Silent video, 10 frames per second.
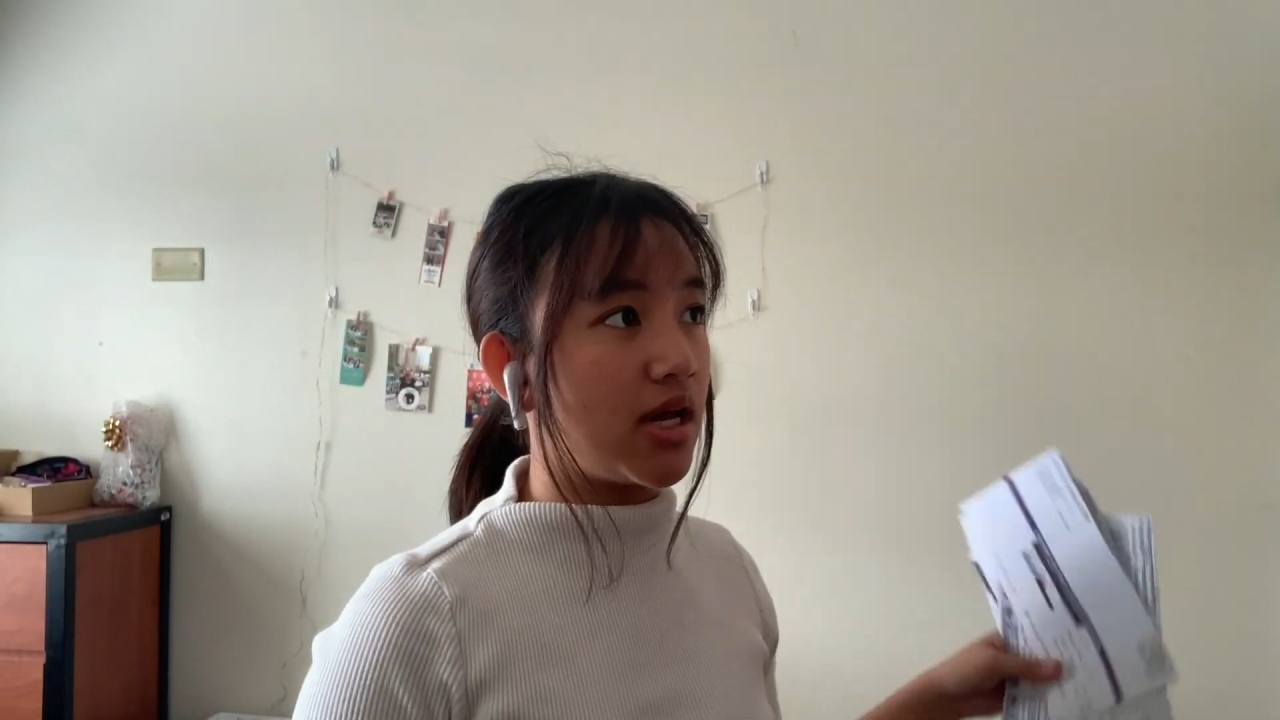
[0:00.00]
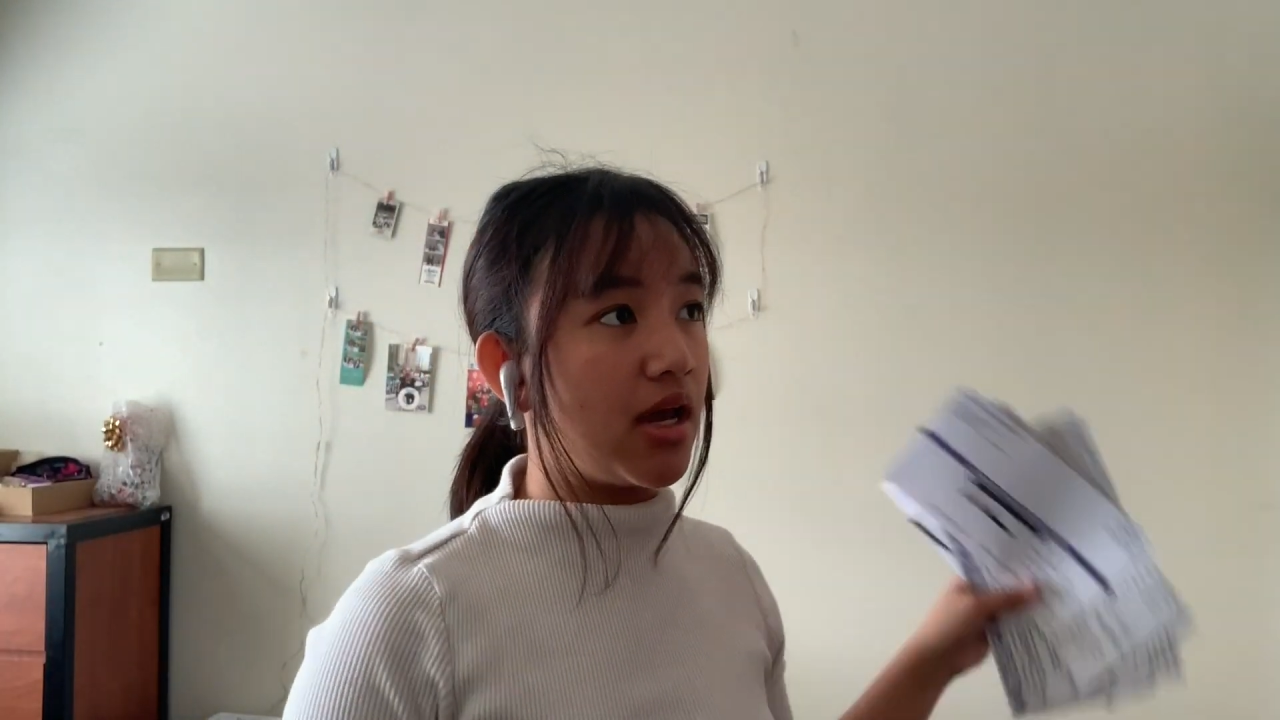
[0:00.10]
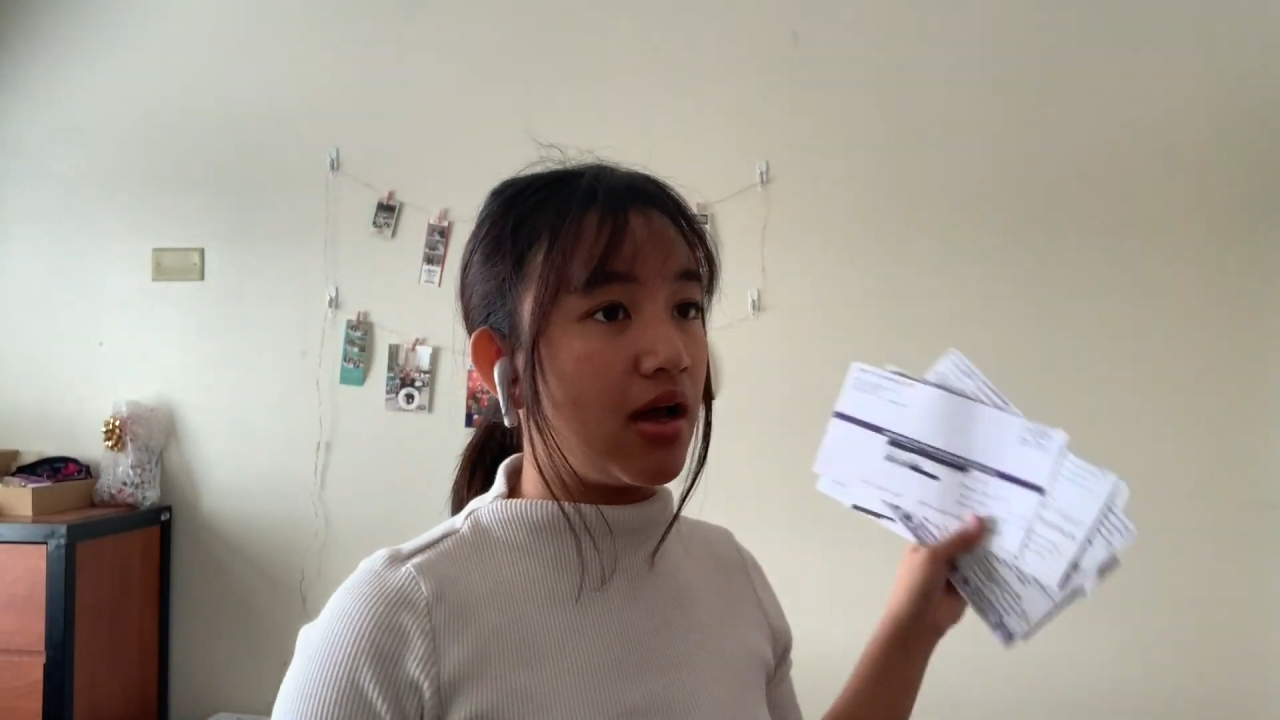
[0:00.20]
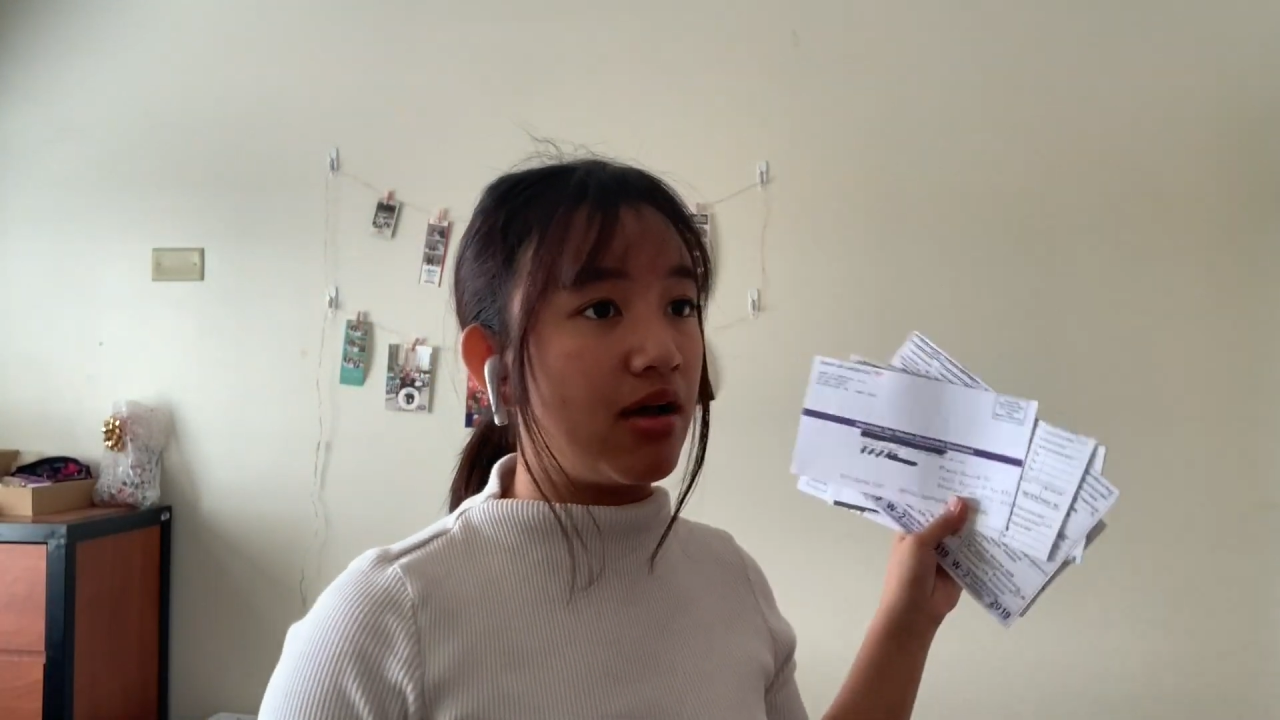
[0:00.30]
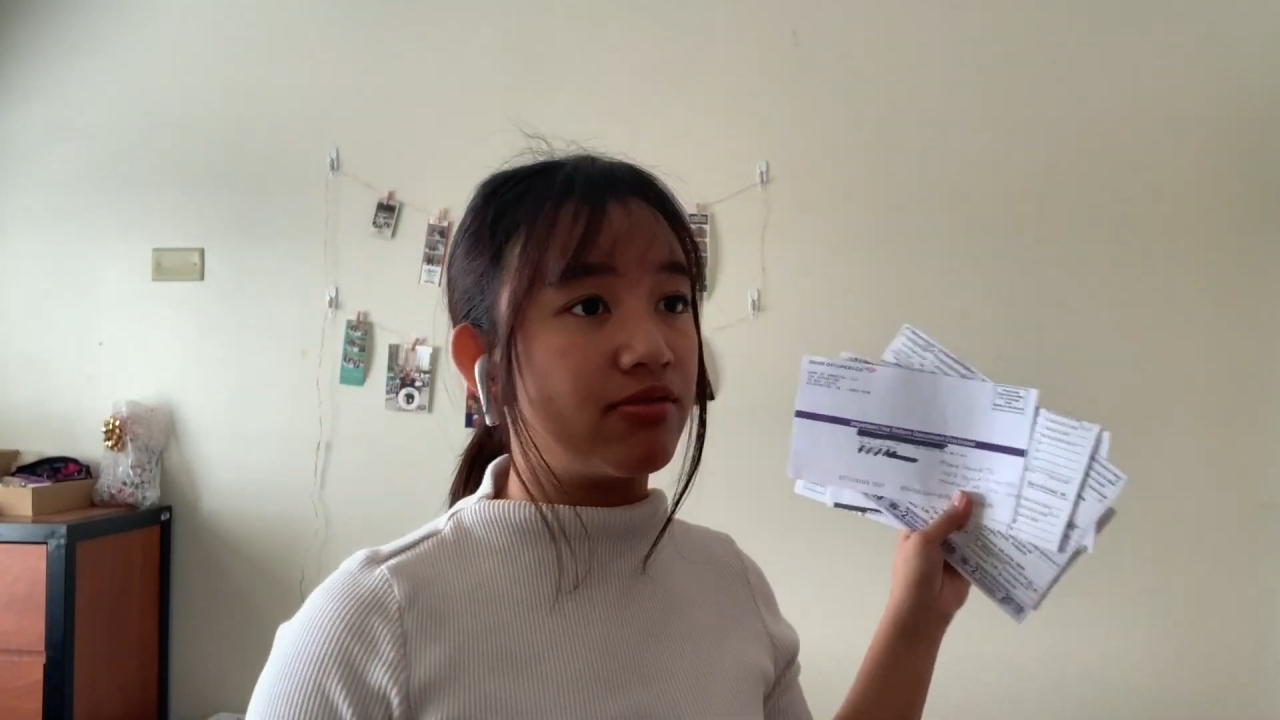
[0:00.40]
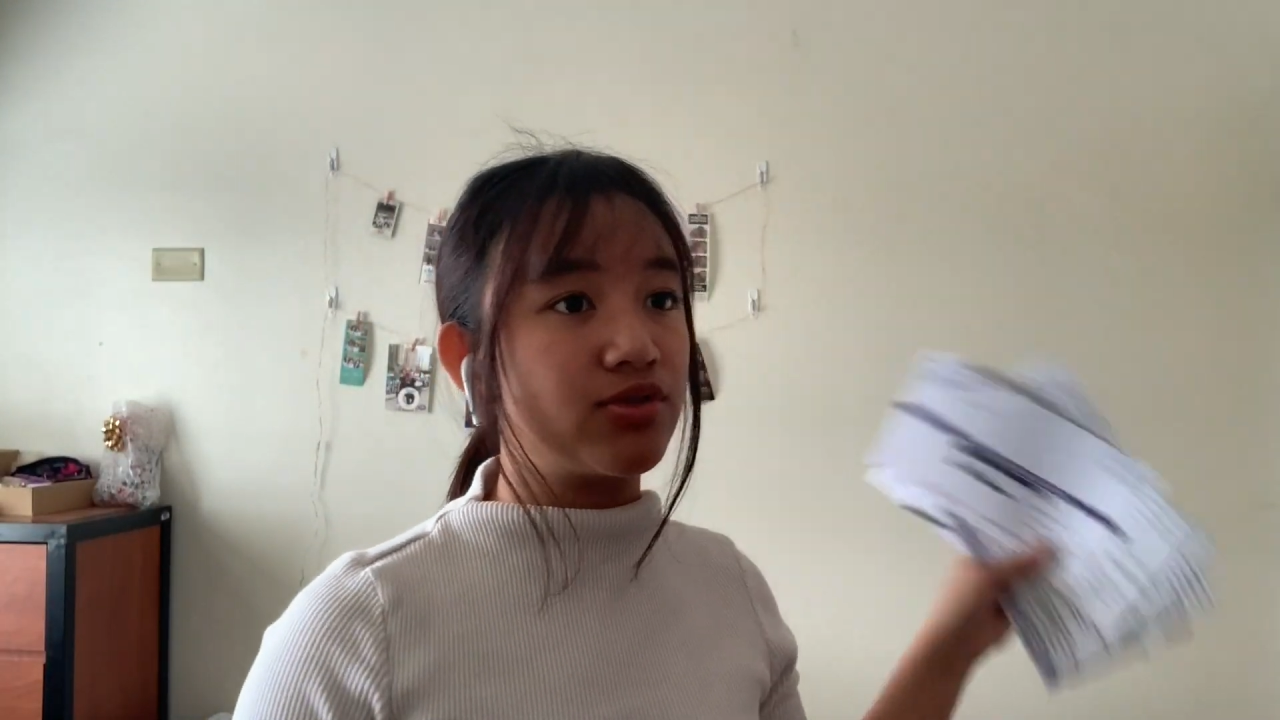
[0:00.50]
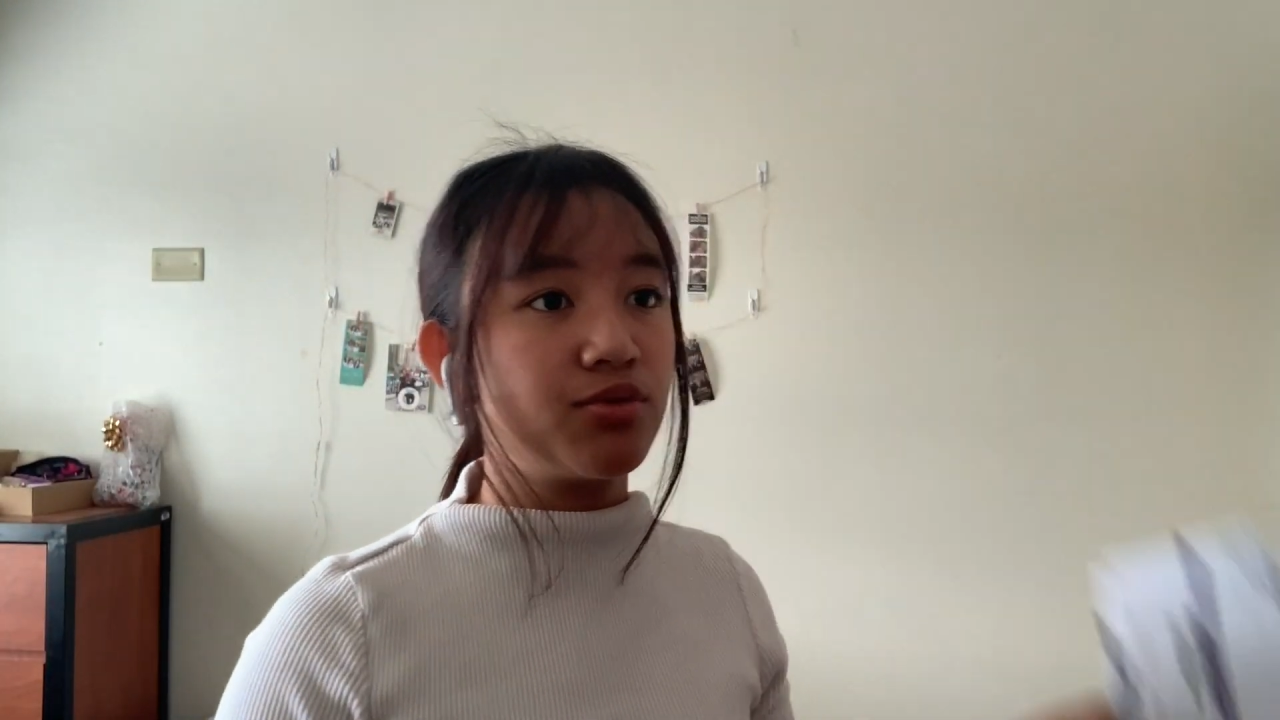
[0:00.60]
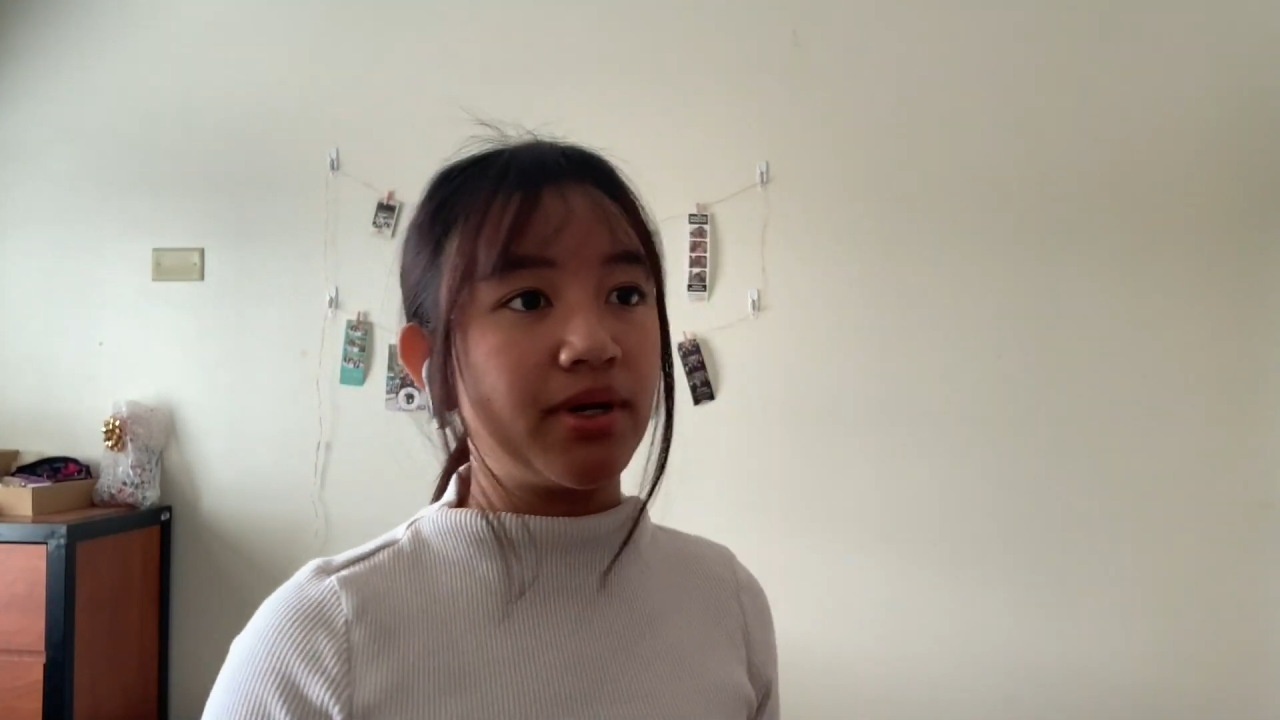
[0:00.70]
I have 2